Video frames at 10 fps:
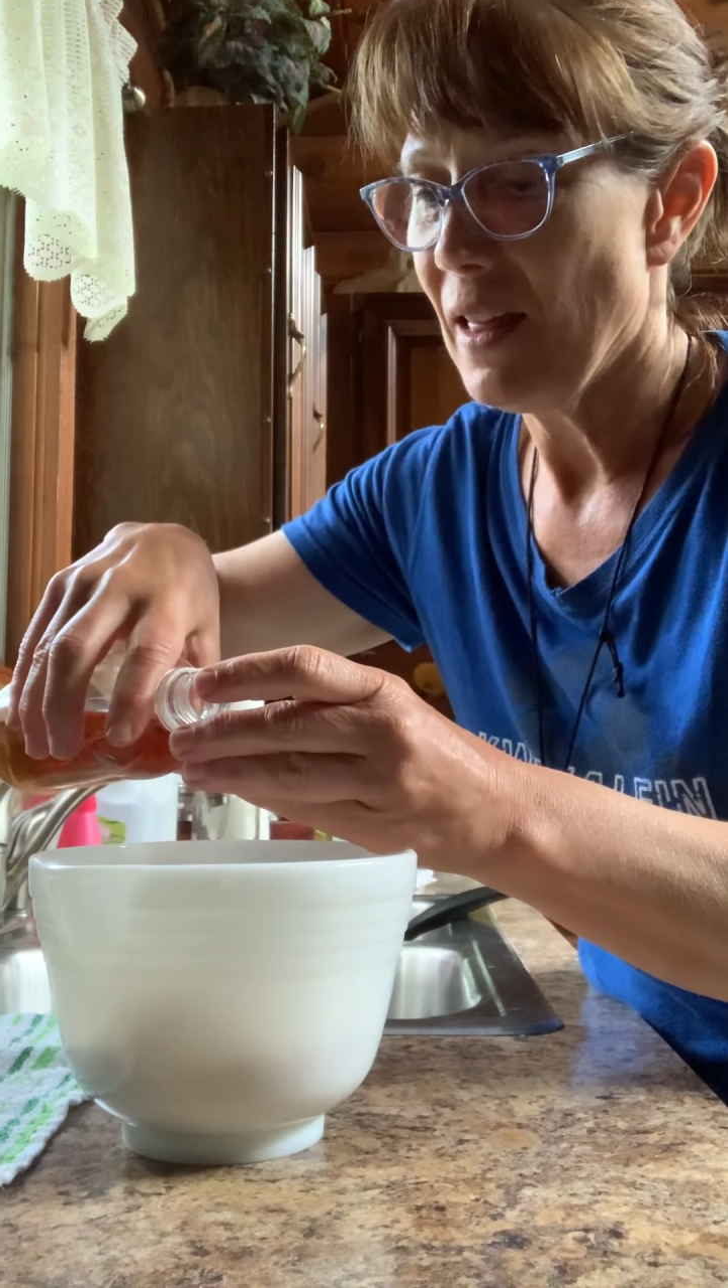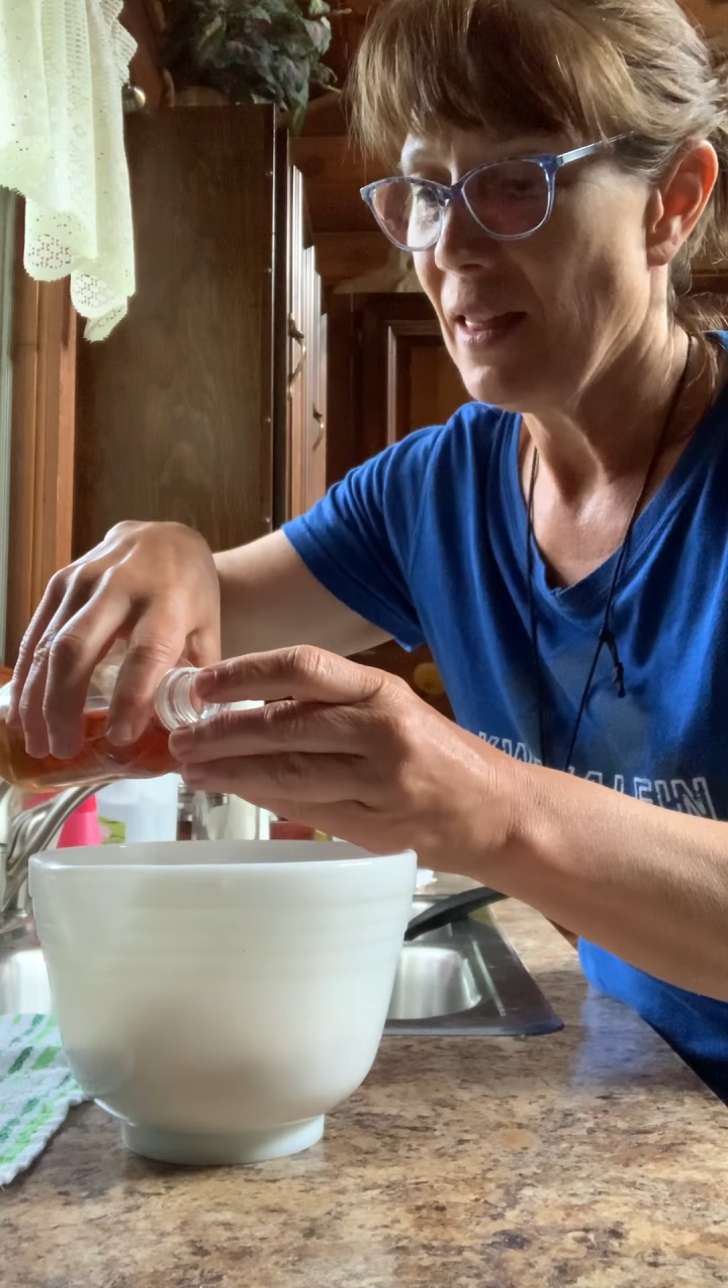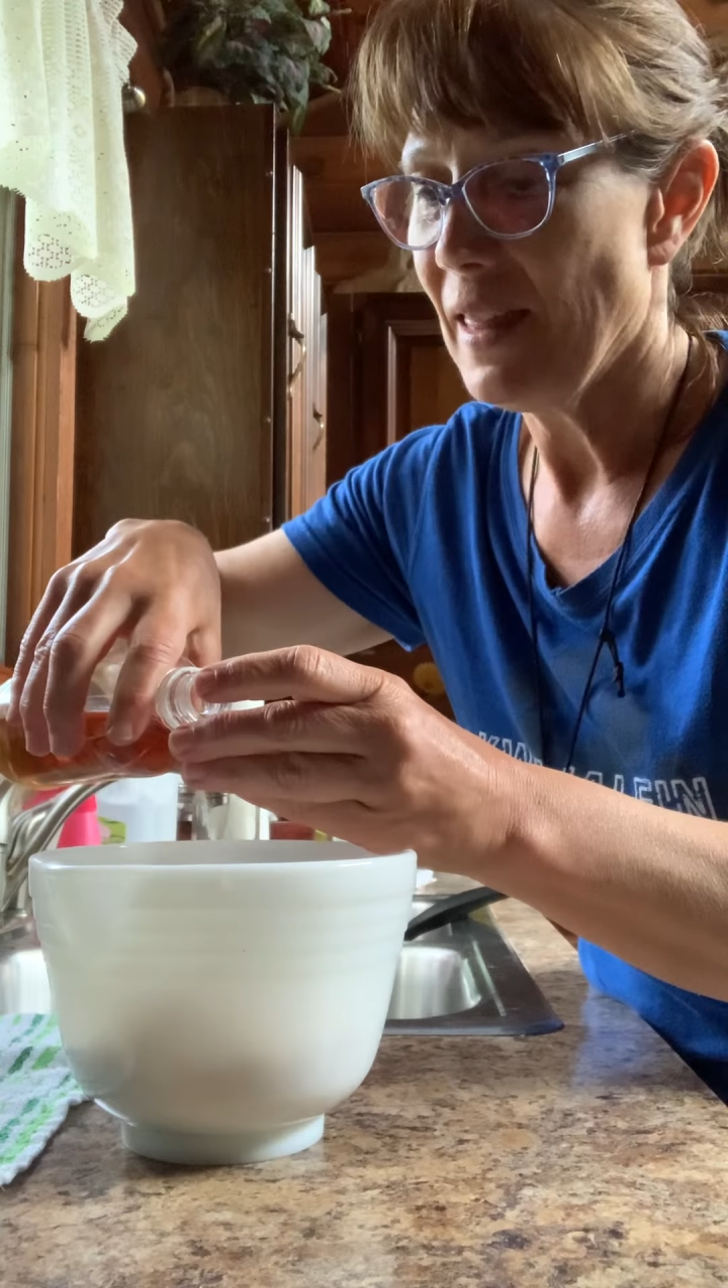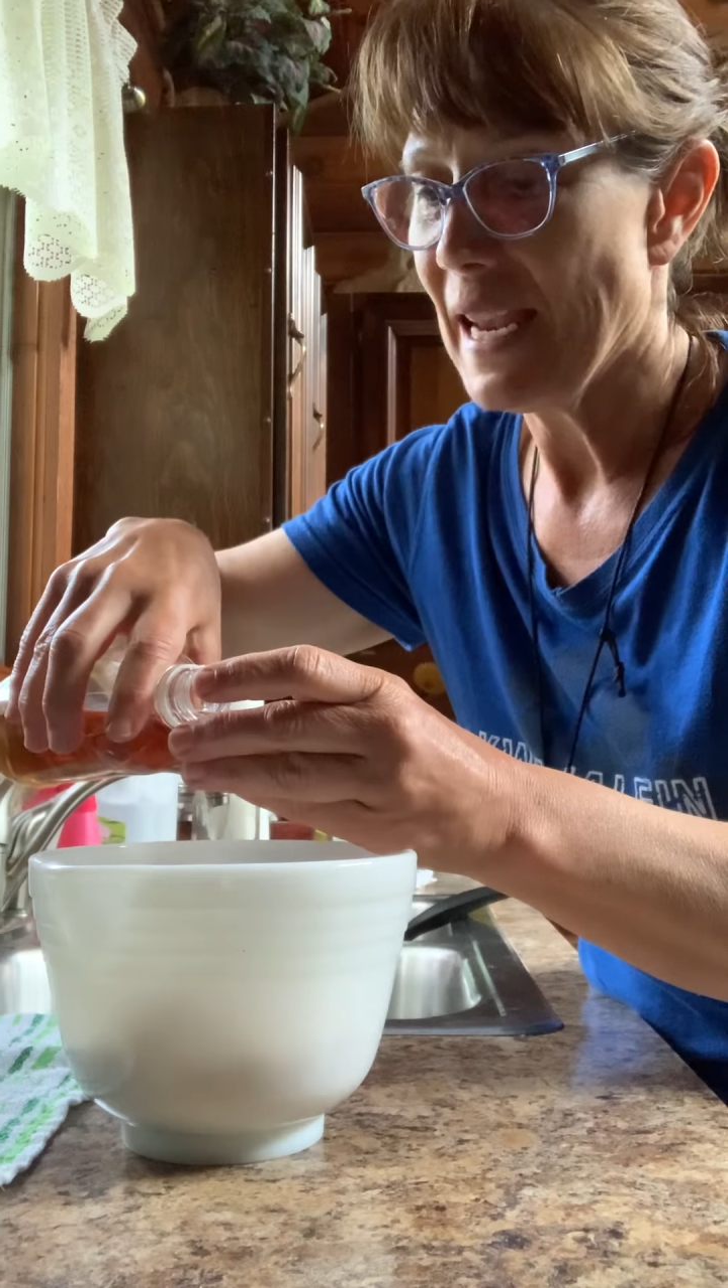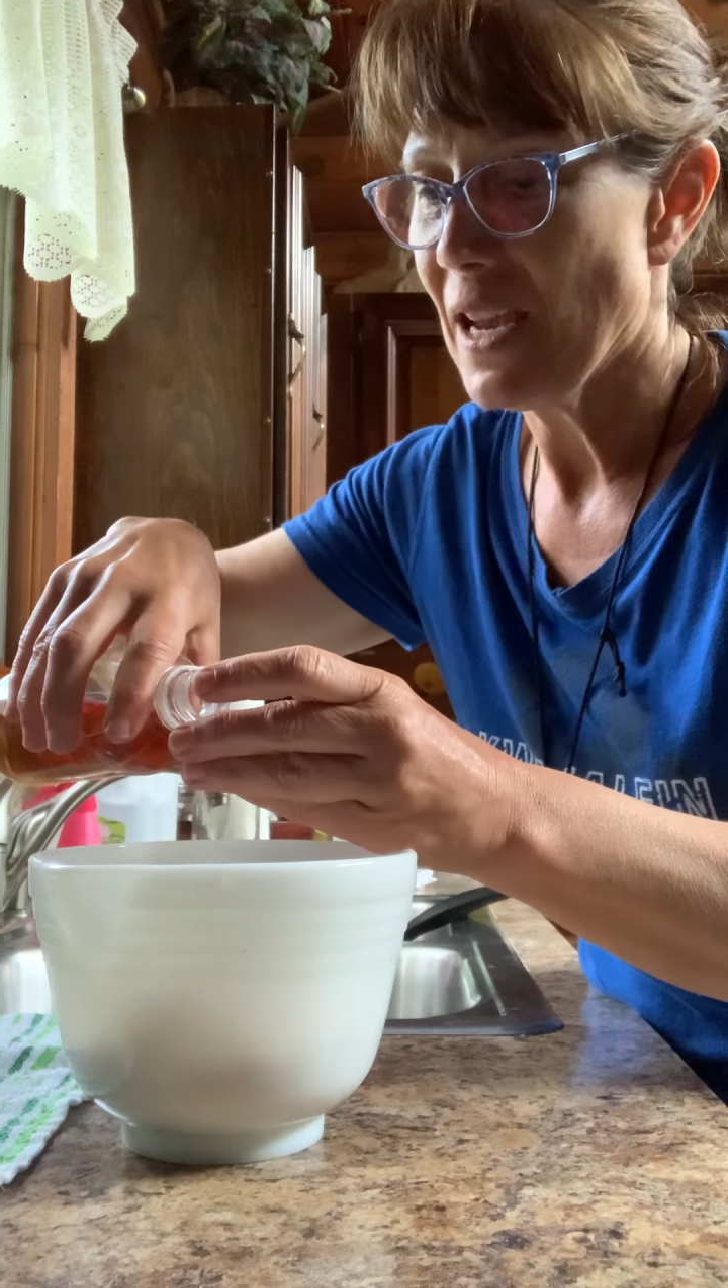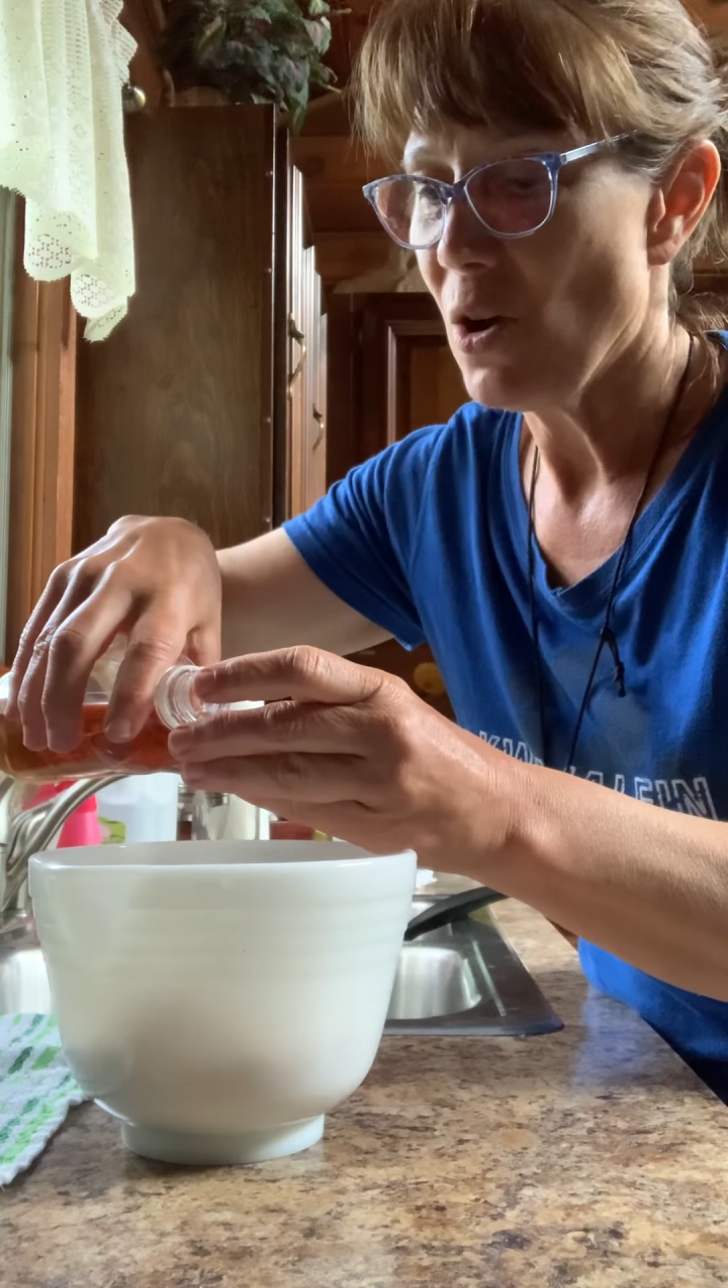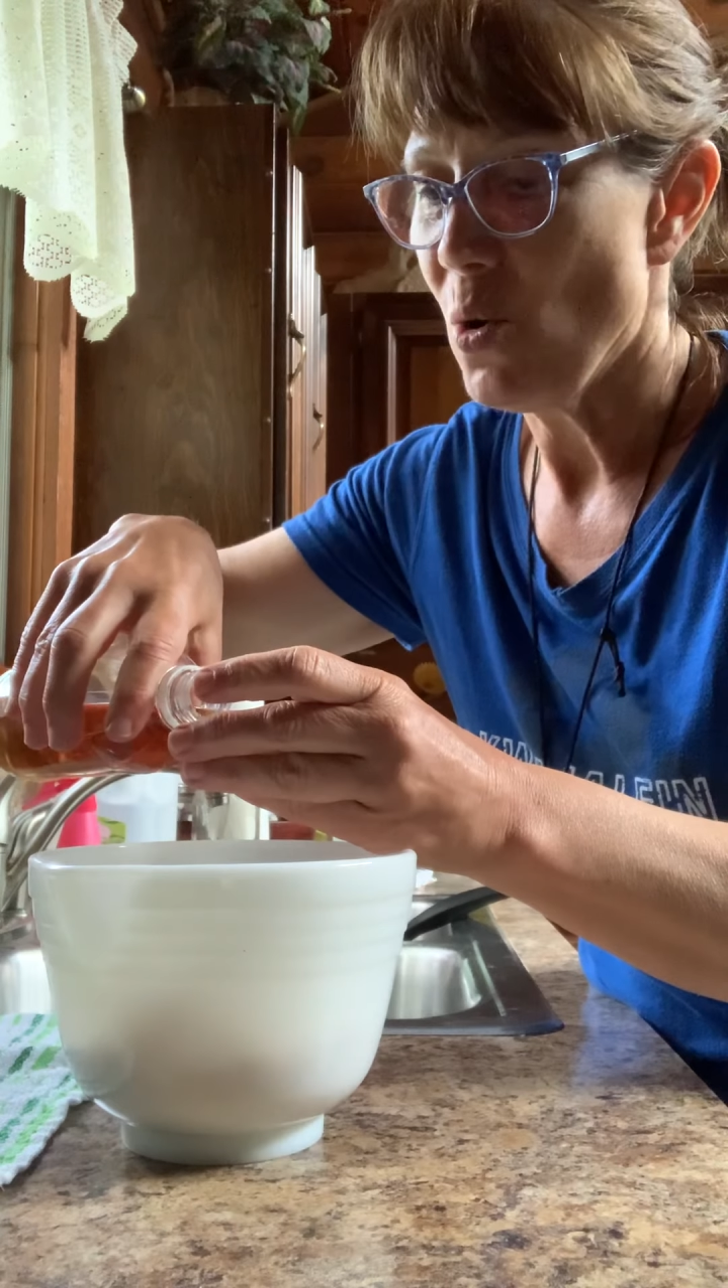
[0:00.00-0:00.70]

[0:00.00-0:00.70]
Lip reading: like a